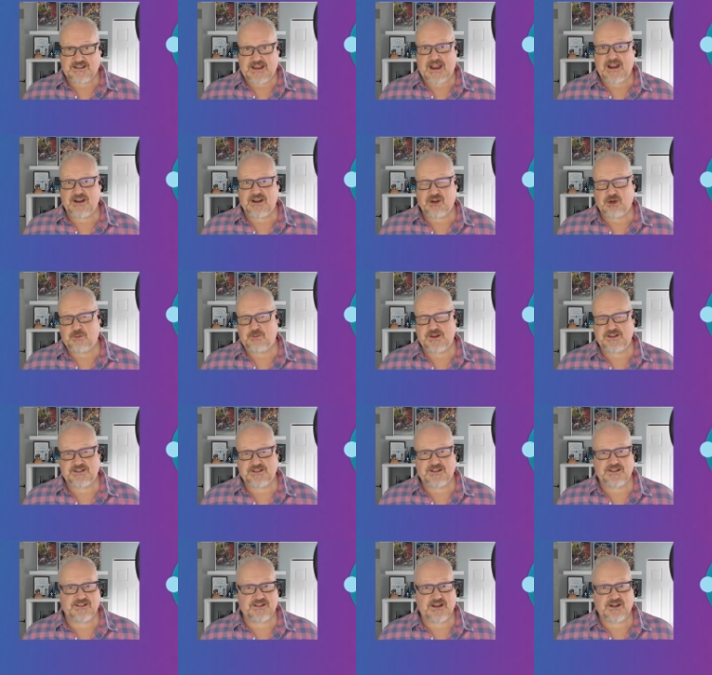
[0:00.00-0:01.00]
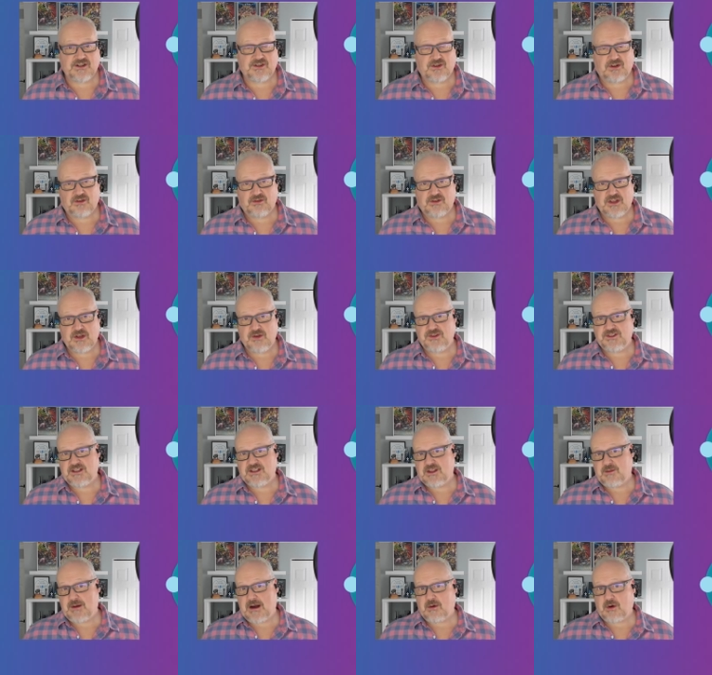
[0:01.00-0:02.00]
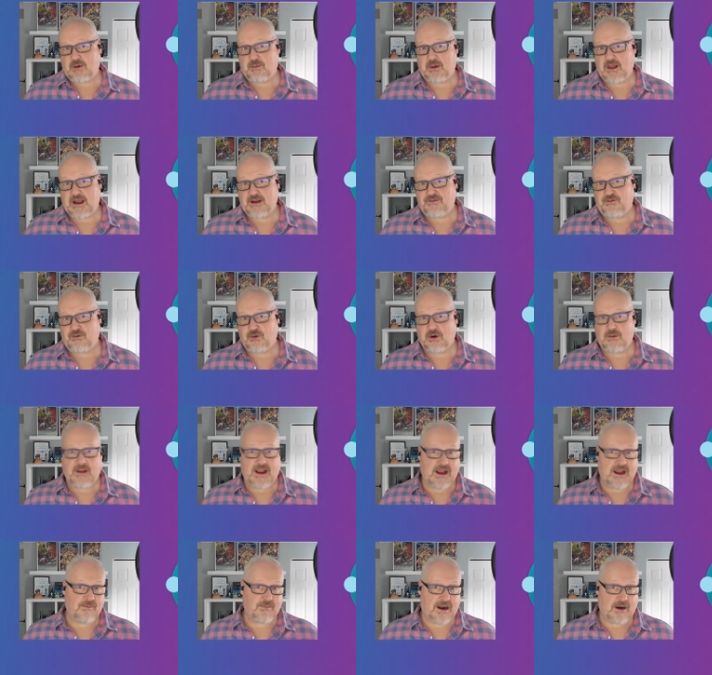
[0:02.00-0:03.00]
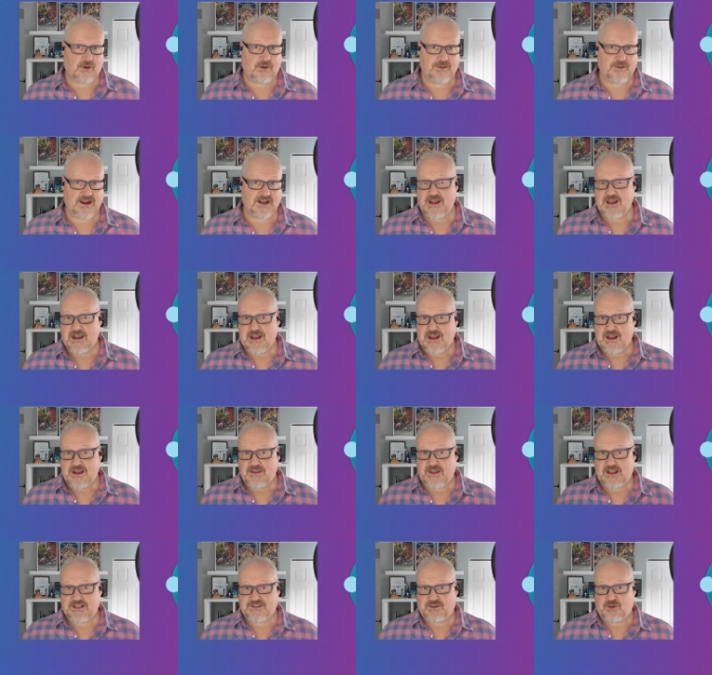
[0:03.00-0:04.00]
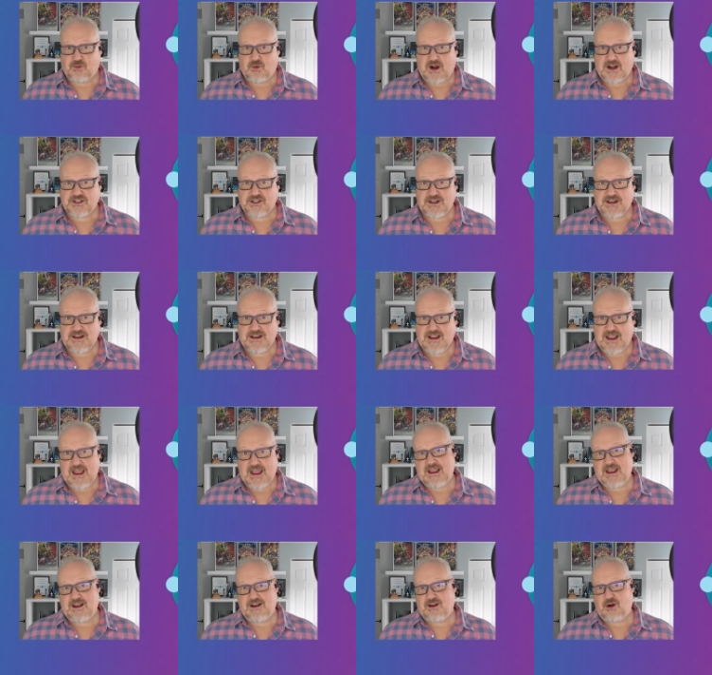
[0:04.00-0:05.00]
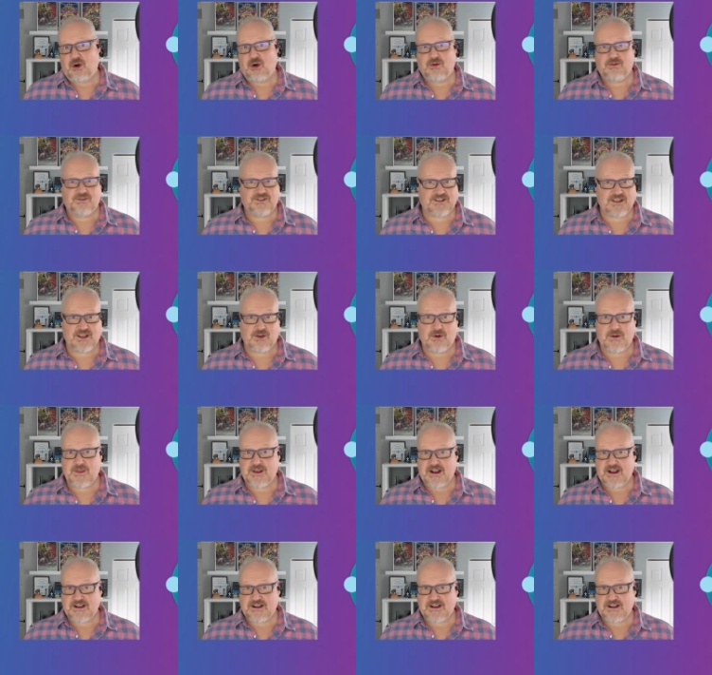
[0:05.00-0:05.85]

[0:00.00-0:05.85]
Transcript: your Business Central using the Power Platform and Power Pages. Thanks for watching, and see you on the next one.